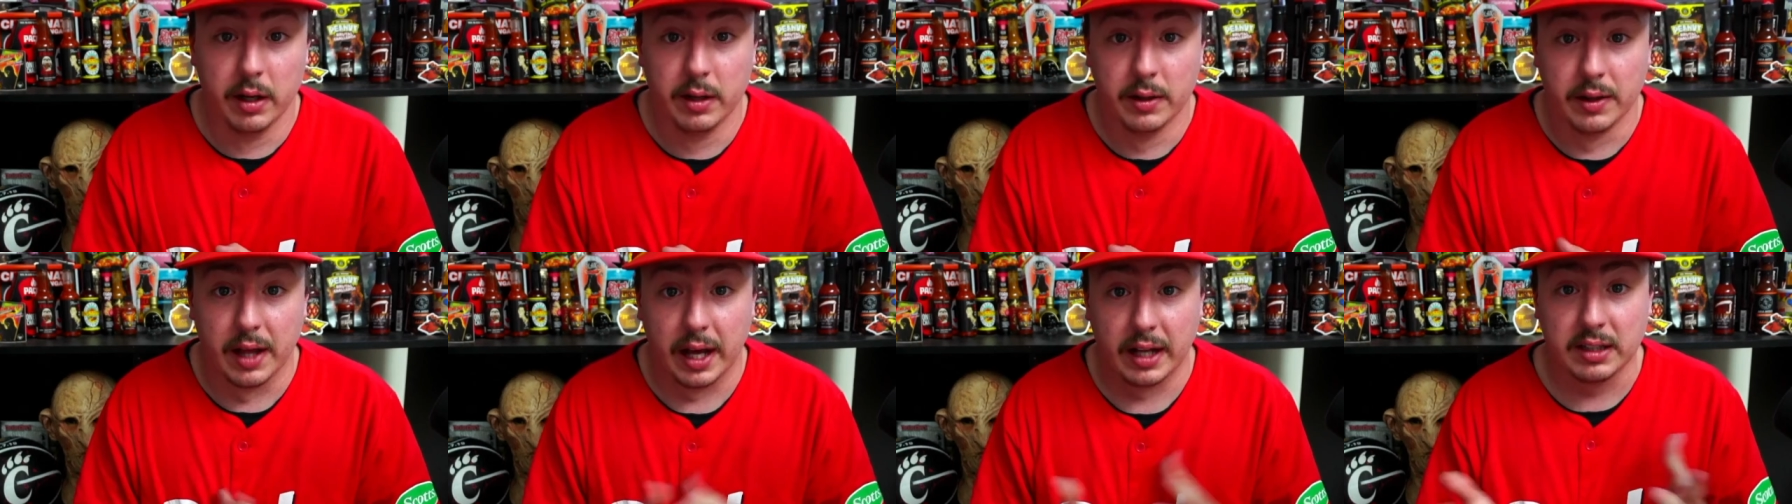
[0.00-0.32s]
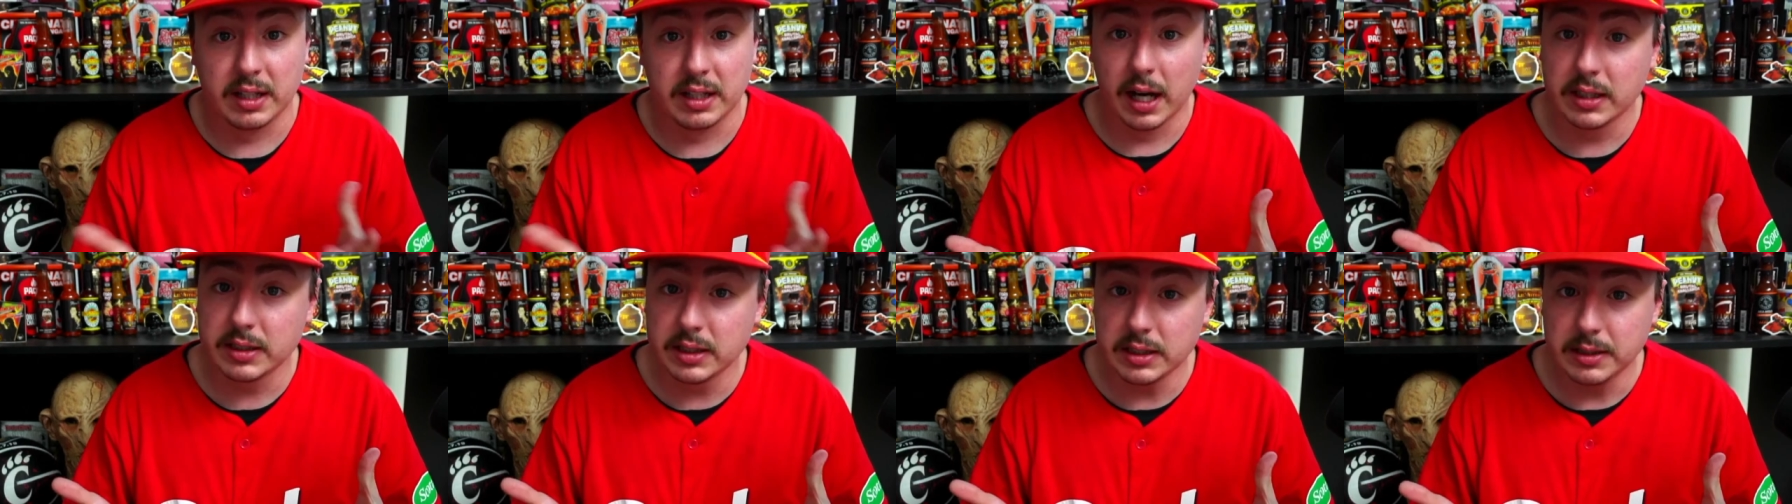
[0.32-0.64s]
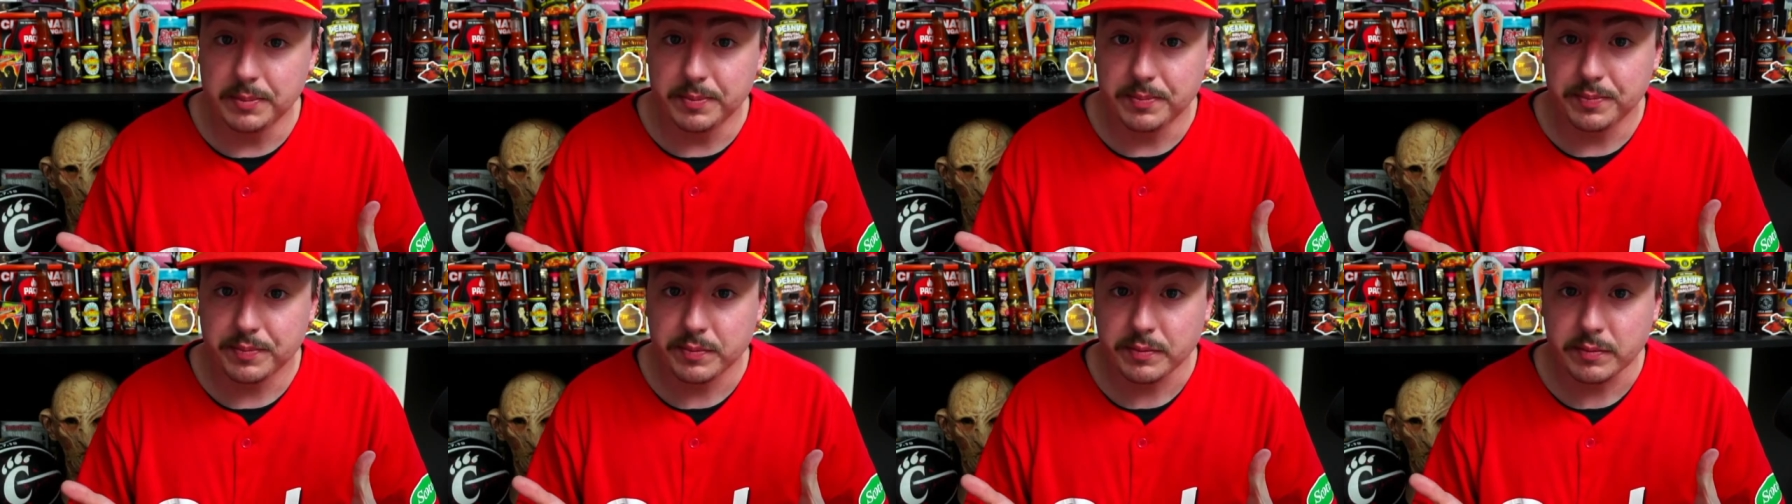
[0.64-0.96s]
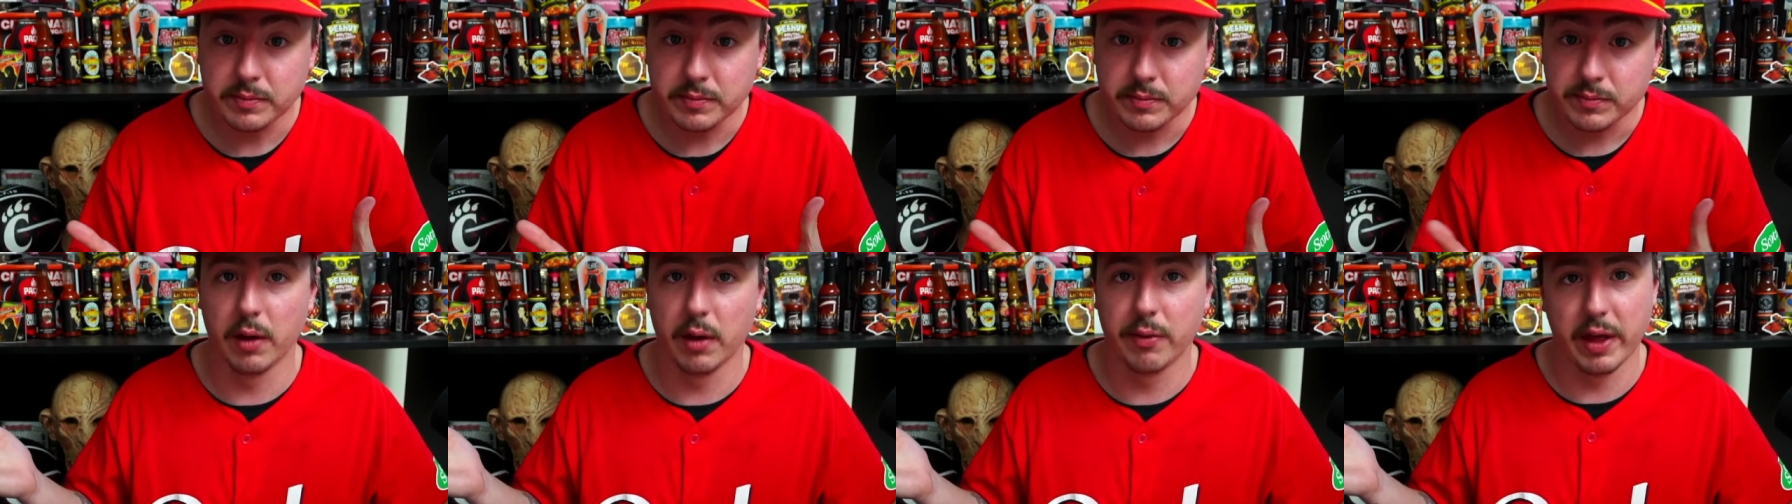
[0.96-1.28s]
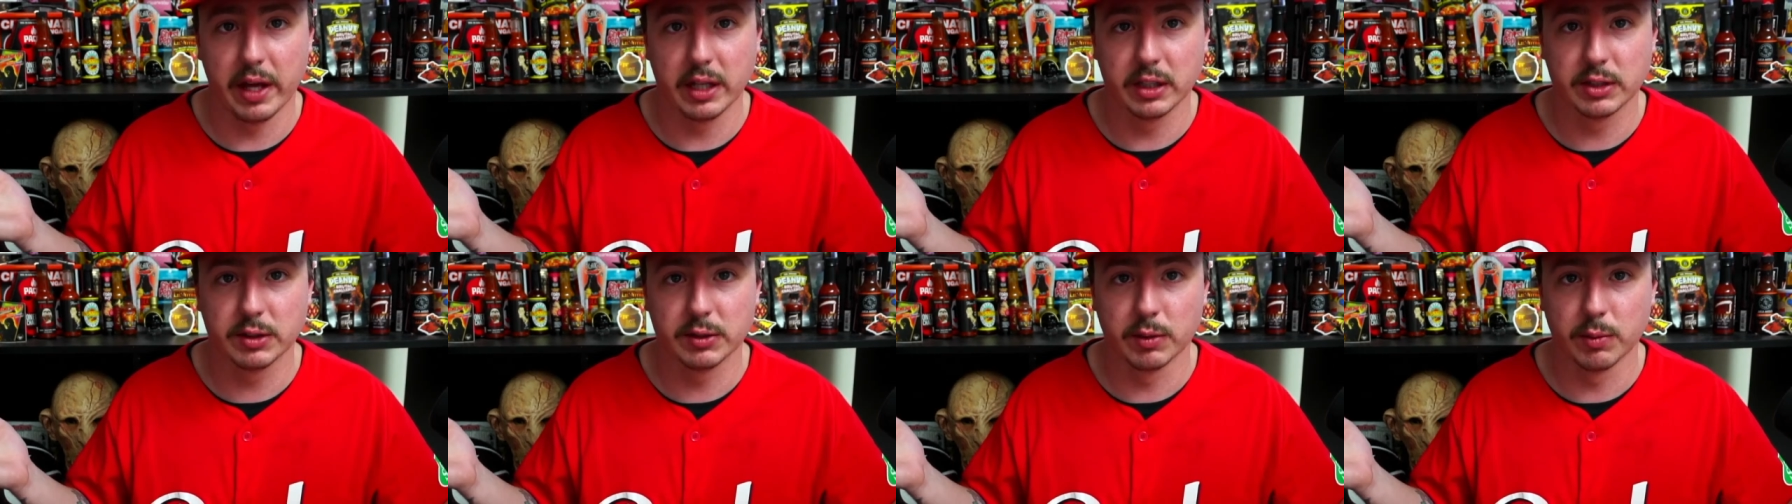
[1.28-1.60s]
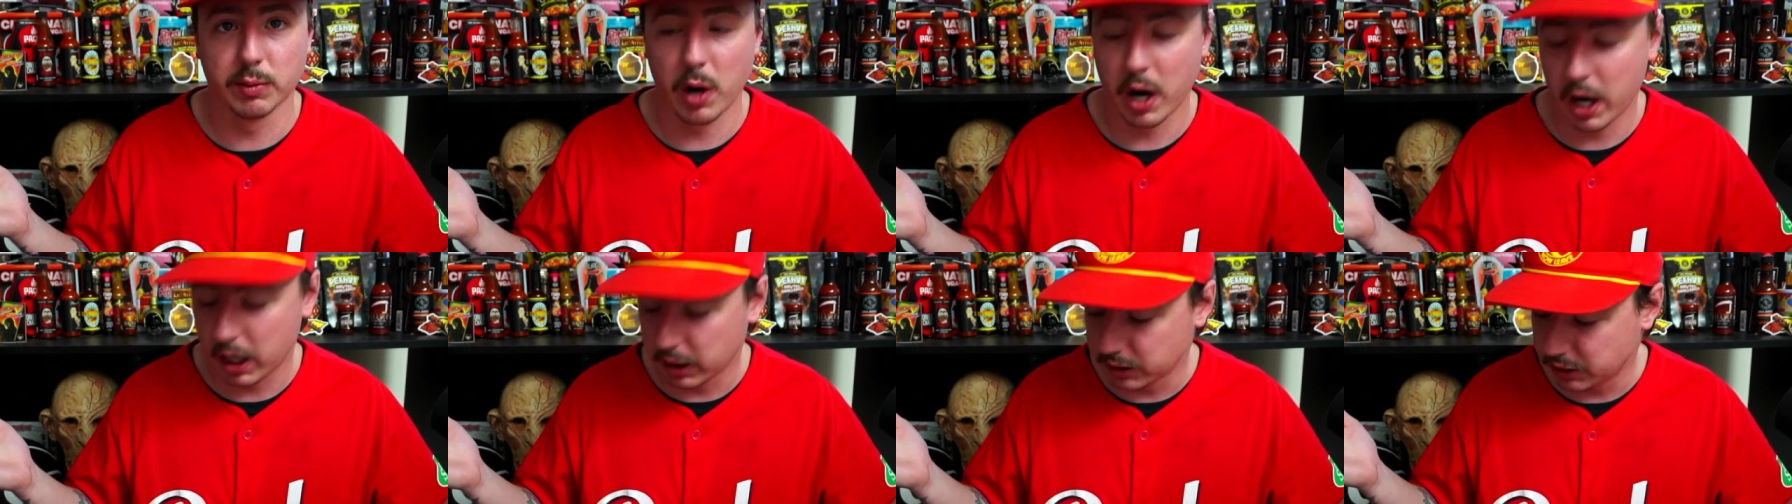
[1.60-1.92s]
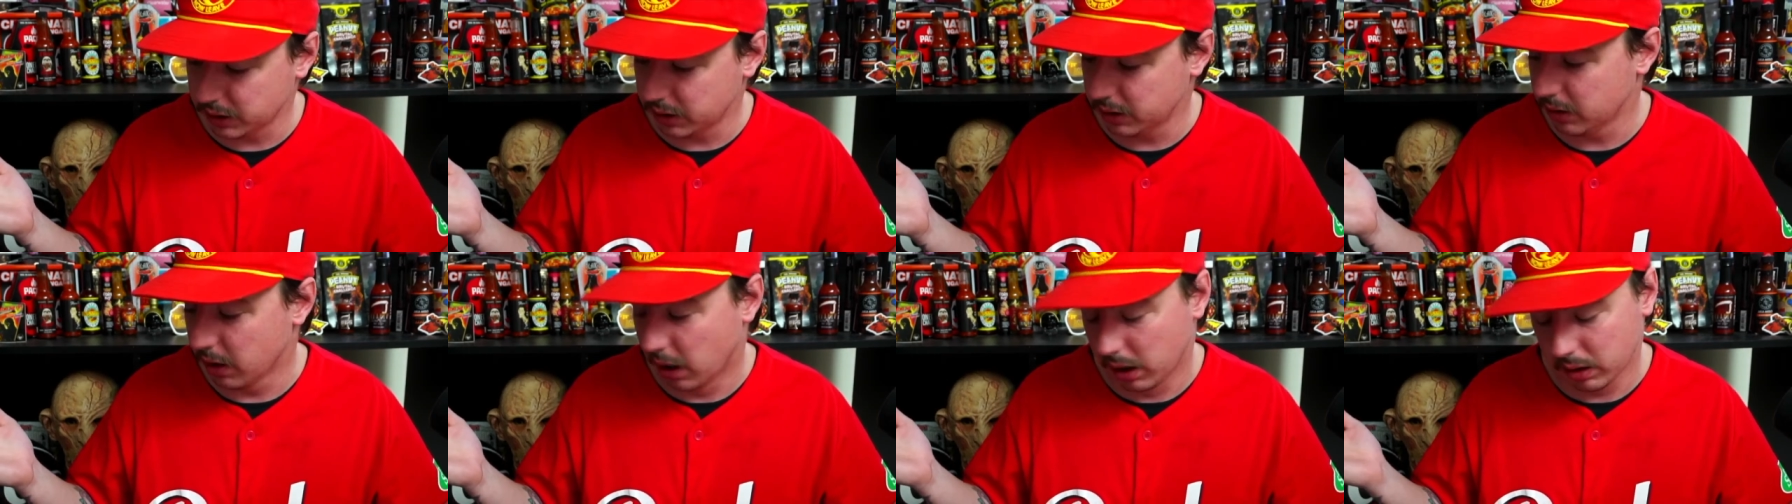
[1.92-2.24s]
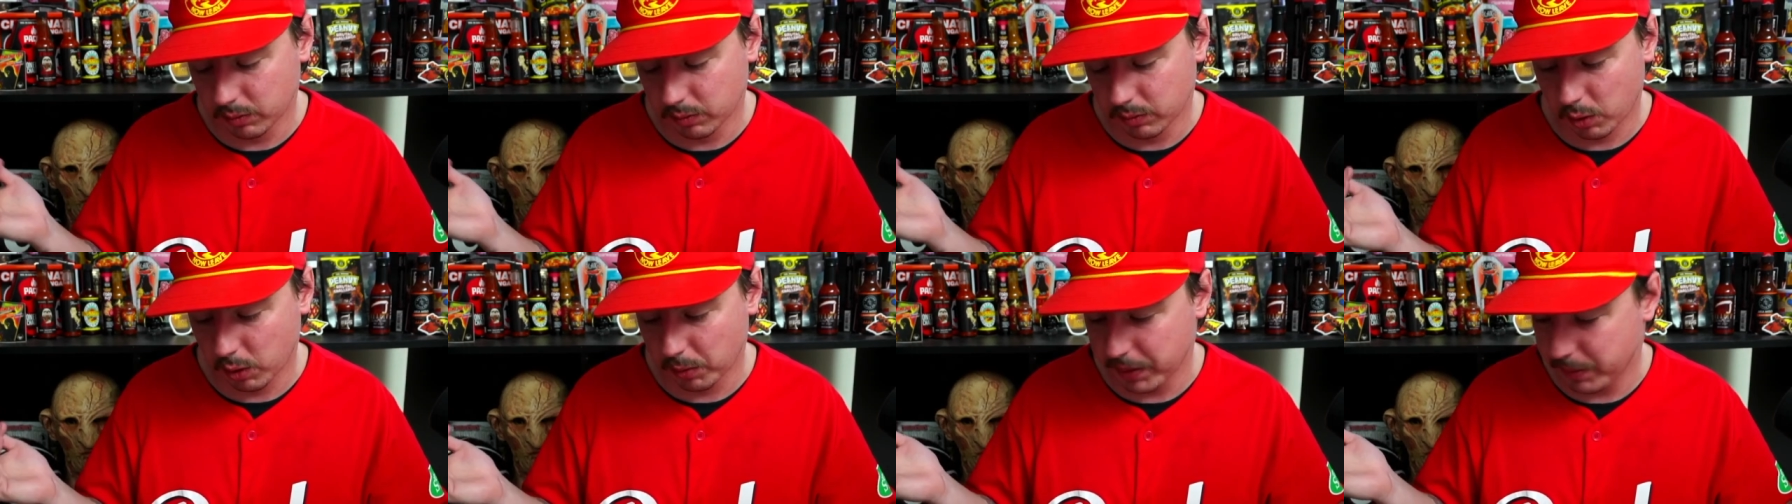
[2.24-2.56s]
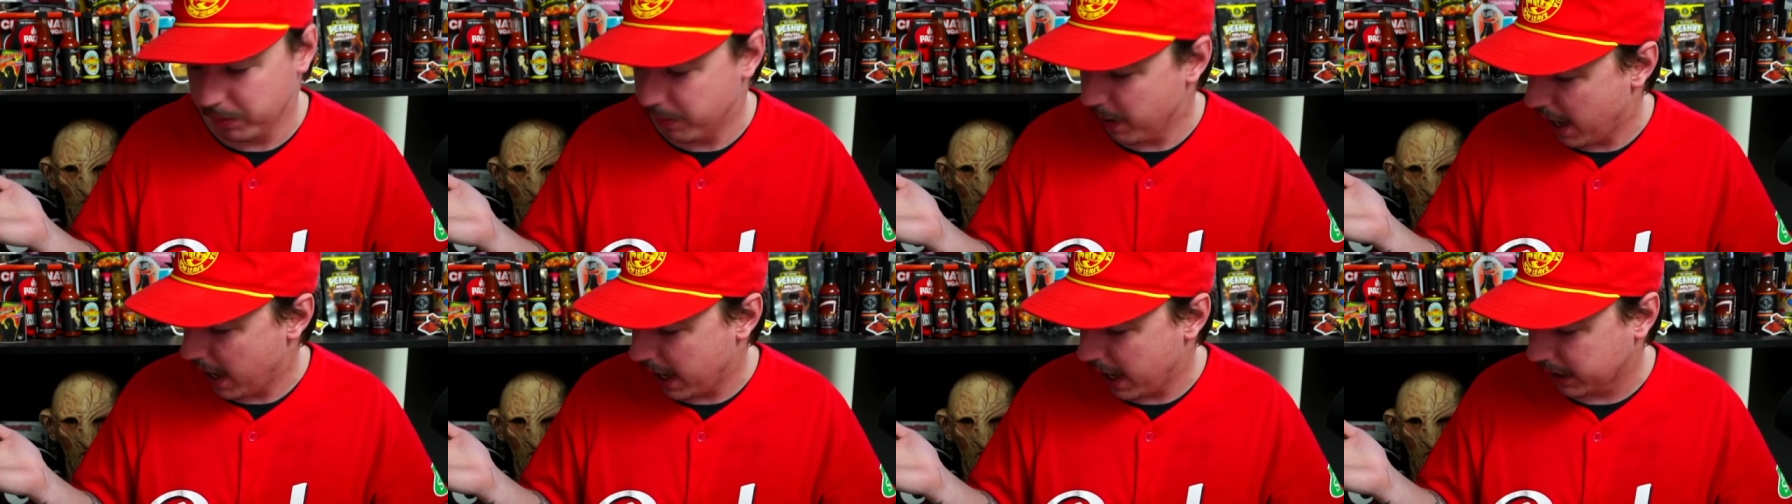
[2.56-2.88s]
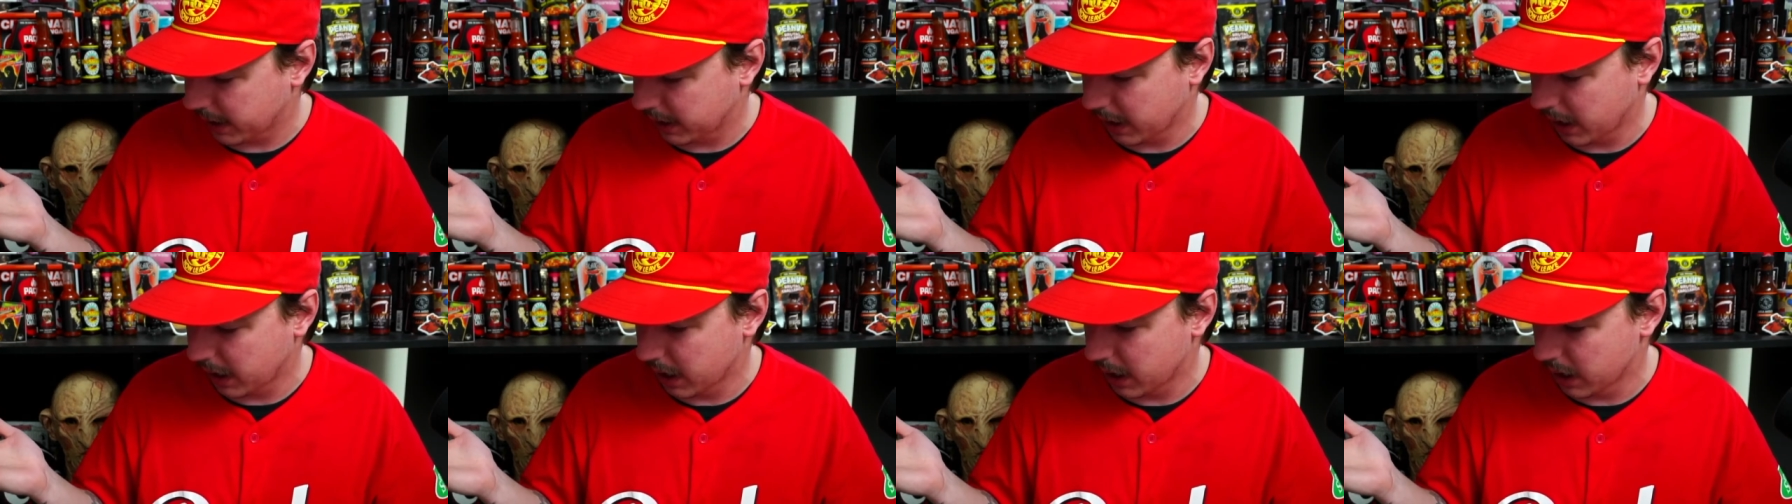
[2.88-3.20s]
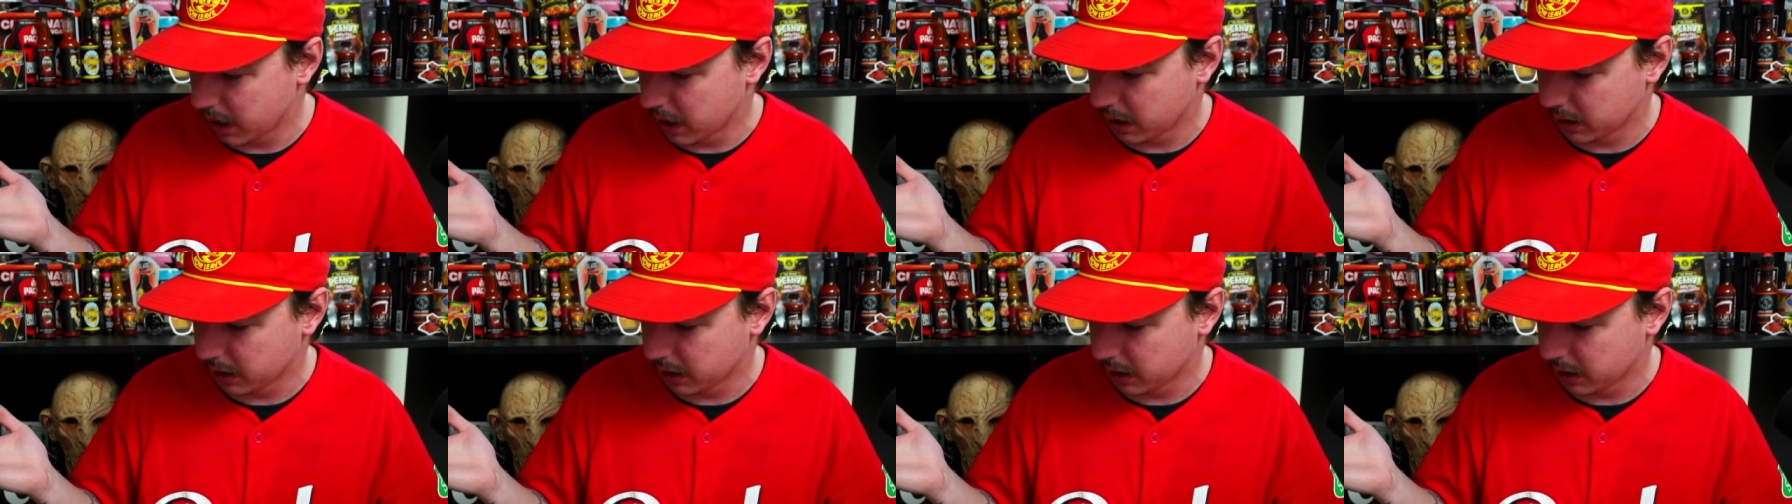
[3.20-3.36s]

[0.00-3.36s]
that does it thanks for watching, and we'll be back uh,